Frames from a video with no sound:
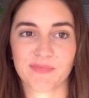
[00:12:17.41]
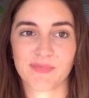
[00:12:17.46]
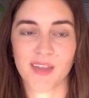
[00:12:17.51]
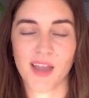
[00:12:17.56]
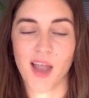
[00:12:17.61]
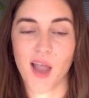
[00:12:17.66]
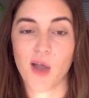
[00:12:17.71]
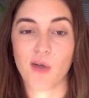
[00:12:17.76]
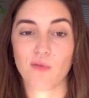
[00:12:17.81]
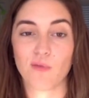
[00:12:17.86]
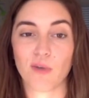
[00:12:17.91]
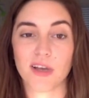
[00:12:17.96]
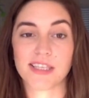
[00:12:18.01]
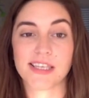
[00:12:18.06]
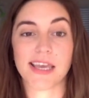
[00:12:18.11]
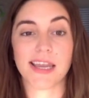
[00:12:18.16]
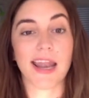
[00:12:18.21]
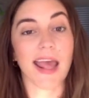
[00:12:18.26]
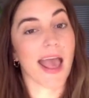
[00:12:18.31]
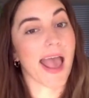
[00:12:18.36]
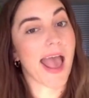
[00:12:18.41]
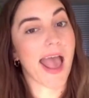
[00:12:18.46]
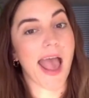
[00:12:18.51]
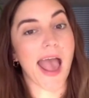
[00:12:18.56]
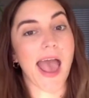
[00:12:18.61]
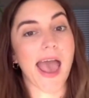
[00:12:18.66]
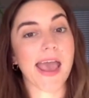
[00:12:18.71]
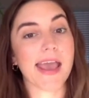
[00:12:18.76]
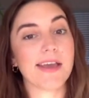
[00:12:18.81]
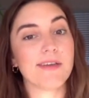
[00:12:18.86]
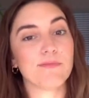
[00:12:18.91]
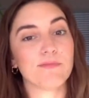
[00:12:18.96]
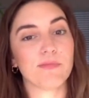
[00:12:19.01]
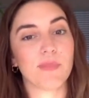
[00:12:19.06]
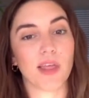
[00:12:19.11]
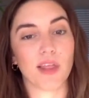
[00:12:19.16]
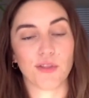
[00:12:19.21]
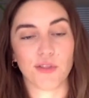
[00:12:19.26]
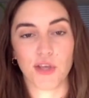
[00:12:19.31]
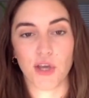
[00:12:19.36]
Was it A, the
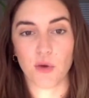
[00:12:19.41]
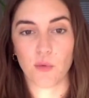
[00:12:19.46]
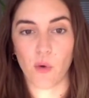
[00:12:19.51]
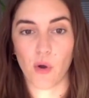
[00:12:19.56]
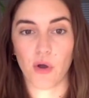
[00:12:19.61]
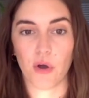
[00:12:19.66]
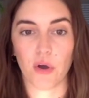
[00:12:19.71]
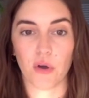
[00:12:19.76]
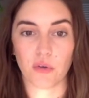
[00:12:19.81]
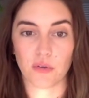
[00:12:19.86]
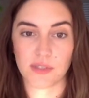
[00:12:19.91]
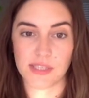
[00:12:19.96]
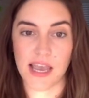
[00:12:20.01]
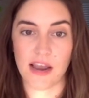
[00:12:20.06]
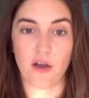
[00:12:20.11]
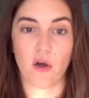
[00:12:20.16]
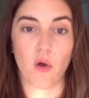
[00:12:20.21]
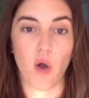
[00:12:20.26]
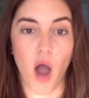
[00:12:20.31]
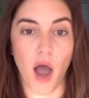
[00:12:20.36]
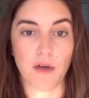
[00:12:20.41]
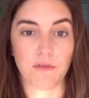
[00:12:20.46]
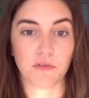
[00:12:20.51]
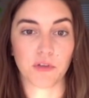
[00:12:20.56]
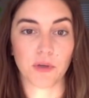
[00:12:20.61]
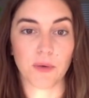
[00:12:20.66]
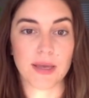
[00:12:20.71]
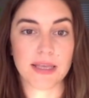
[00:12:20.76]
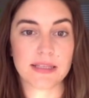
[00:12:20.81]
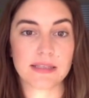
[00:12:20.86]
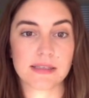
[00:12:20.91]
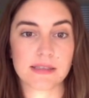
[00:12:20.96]
Arroyo Seco confluence,